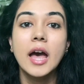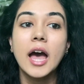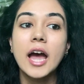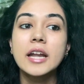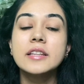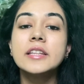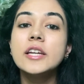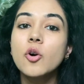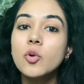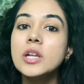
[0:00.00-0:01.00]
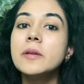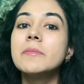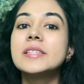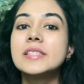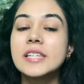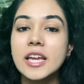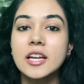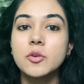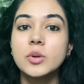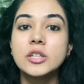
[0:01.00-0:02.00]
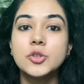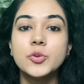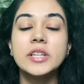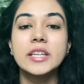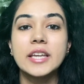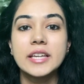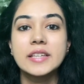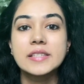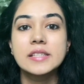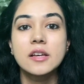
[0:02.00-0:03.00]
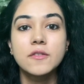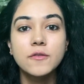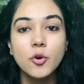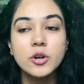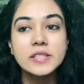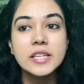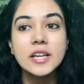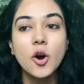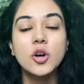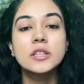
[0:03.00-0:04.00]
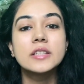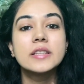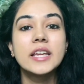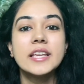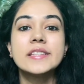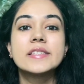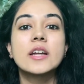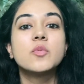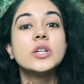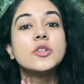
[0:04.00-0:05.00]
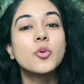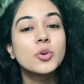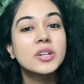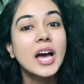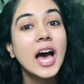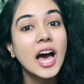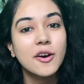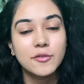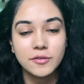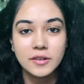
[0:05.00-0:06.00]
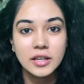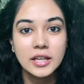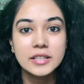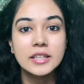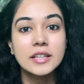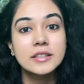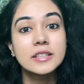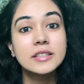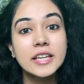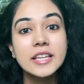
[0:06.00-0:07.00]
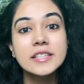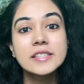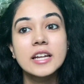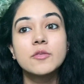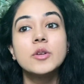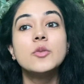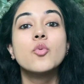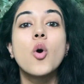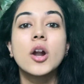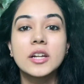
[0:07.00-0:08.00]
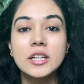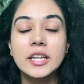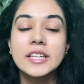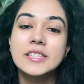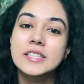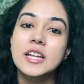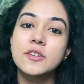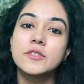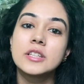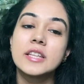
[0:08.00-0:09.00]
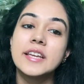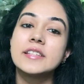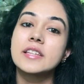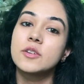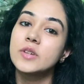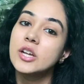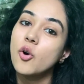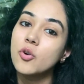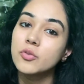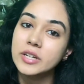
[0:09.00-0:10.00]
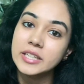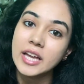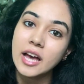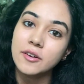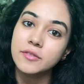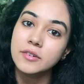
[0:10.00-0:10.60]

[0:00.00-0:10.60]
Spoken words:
And the only mistake we're doing is focusing on the things that we don't have, that the things that we want instead of the things that we already have,